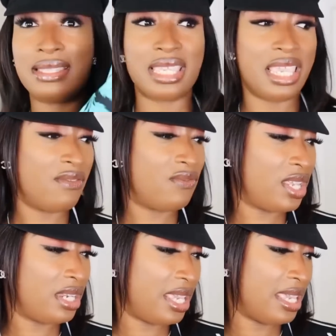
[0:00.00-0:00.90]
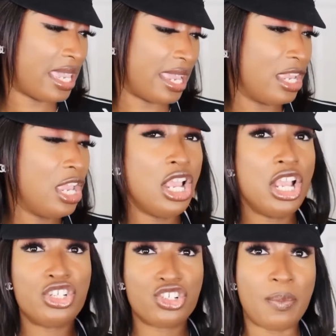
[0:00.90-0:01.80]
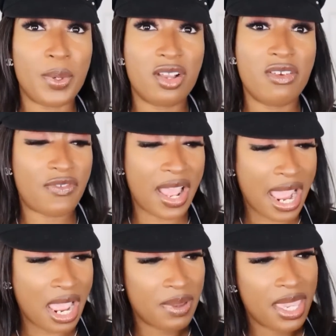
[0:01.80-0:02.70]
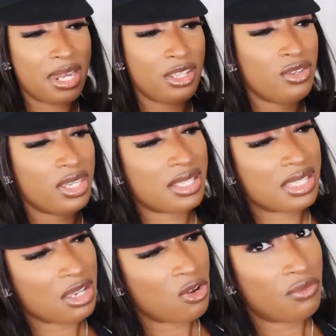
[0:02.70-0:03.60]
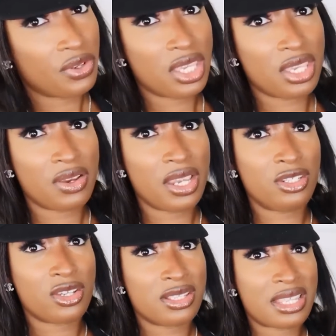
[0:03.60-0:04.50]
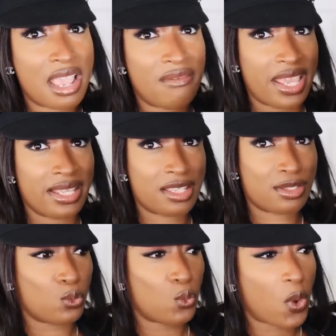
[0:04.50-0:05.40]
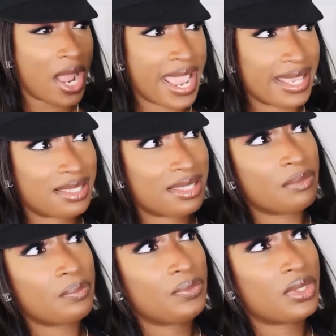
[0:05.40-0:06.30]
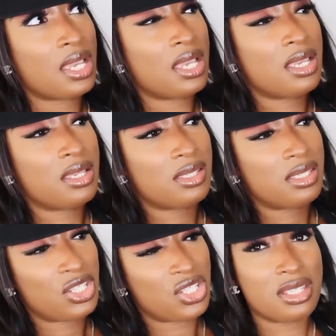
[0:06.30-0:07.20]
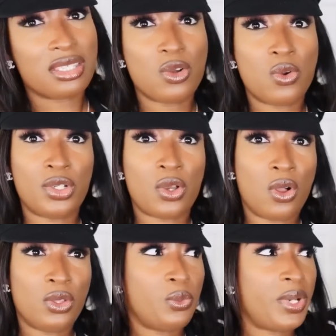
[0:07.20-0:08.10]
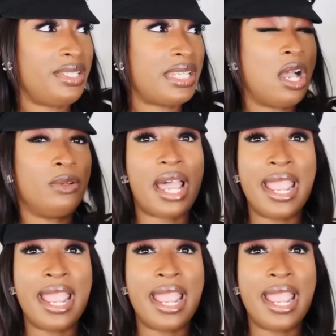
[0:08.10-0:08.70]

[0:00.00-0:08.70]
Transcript: It's giving again tropical vibe and you can see over here it does have like this white stitchings going all the way down.